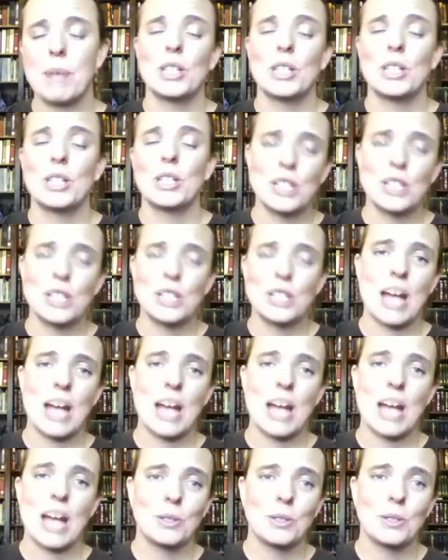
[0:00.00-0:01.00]
the longest
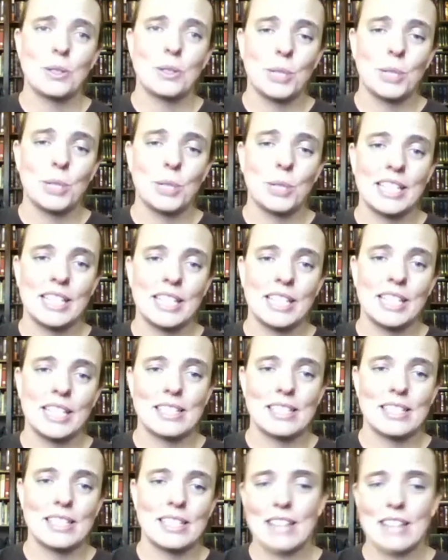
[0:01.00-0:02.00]
chapter in the book, and
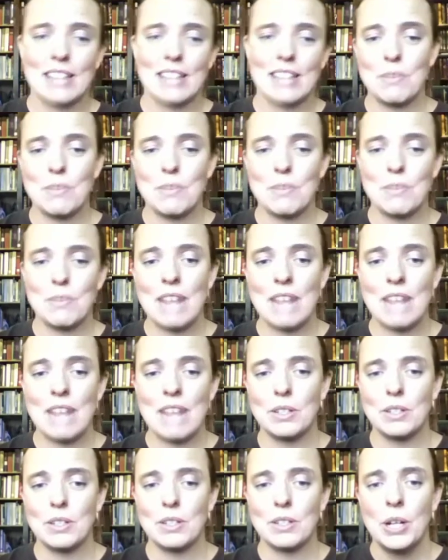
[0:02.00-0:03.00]
this is kind of a
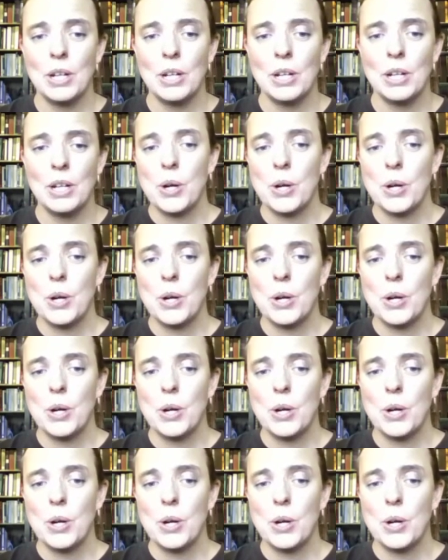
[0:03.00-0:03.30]
painful